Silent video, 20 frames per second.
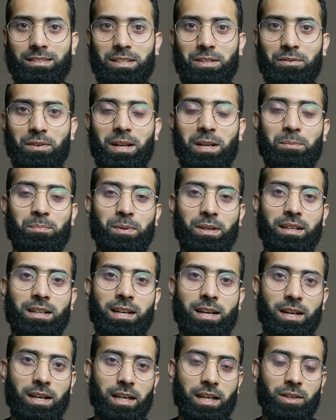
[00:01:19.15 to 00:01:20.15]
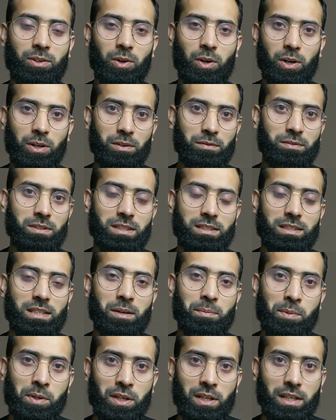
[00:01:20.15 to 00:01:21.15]
developer. In all of these
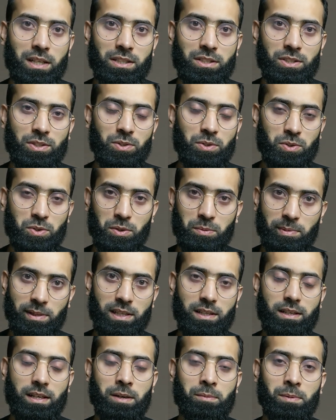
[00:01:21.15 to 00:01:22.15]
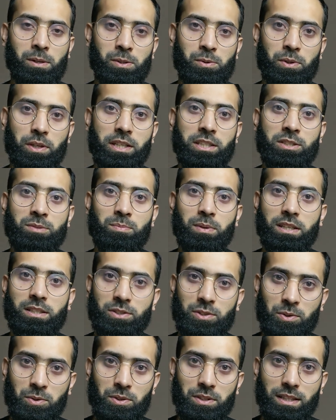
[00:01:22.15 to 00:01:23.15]
communication, you should be able to
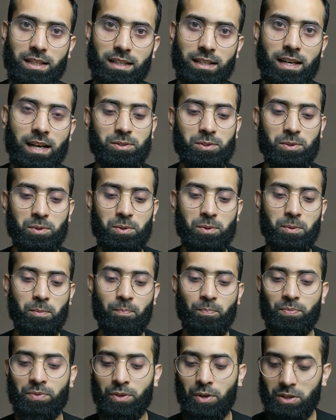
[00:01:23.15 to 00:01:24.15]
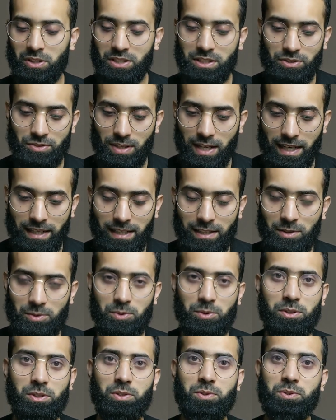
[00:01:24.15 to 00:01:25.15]
express your thing. So not just writing
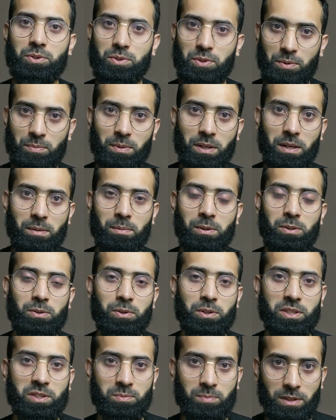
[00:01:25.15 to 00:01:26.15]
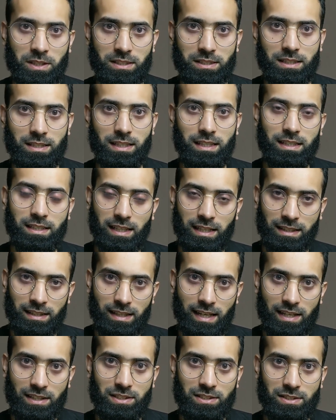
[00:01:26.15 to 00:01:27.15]
code, you should be able to express the thing, and
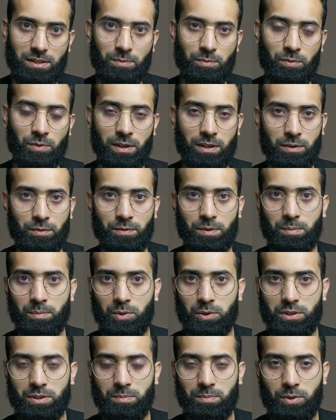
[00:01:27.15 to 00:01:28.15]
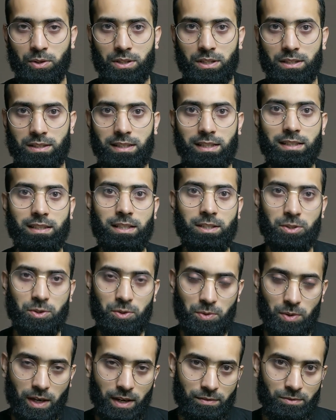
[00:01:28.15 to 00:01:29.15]
that is the one of the most important thing that
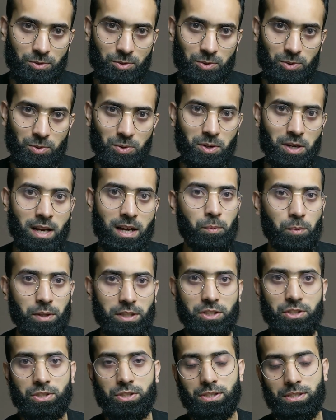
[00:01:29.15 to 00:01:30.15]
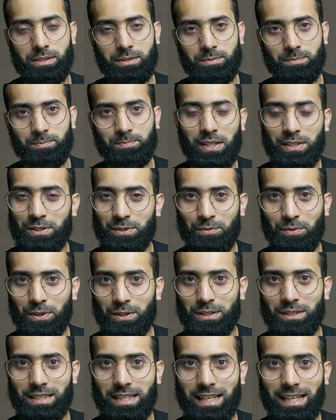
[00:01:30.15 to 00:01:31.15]
you have to do, which is the
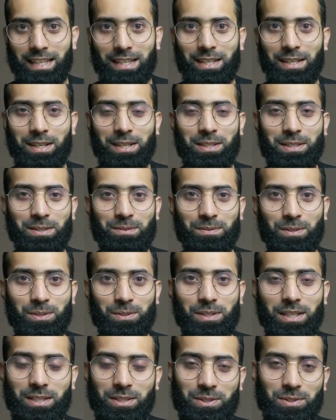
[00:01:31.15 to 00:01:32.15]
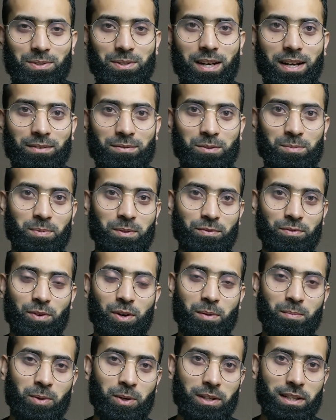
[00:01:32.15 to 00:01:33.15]
first thing in the interview that you have to perform